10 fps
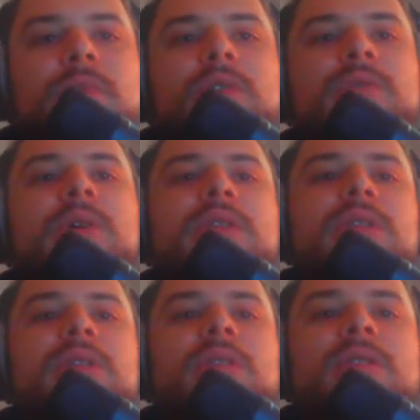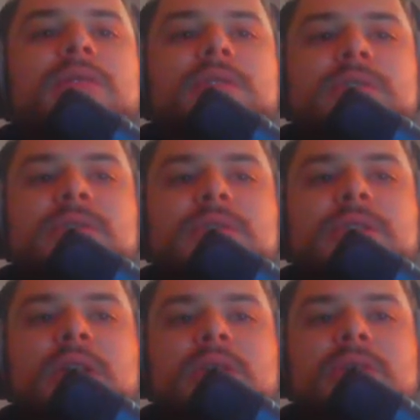Do I think artificial
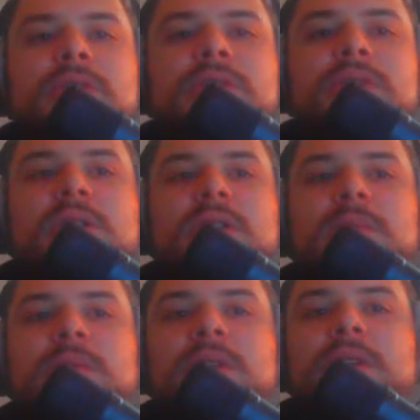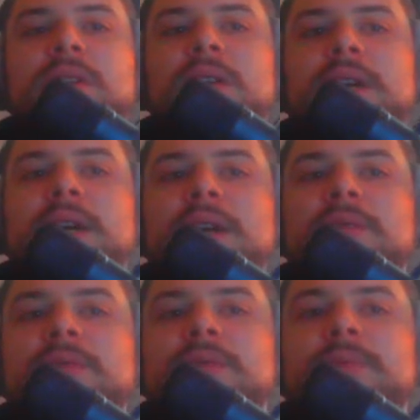intelligence can be
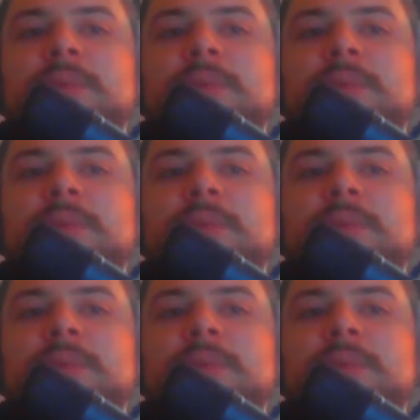alive?